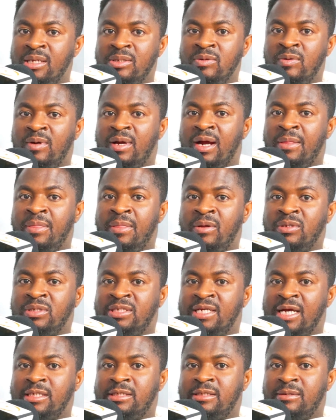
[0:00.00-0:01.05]
You cannot
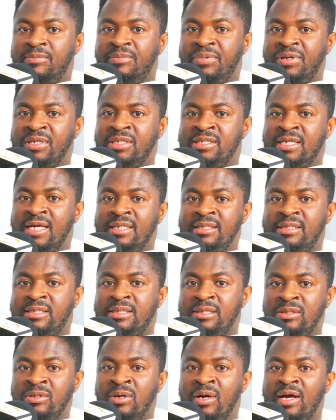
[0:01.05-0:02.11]
just
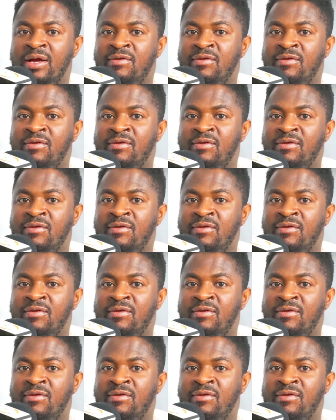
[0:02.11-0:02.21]
present your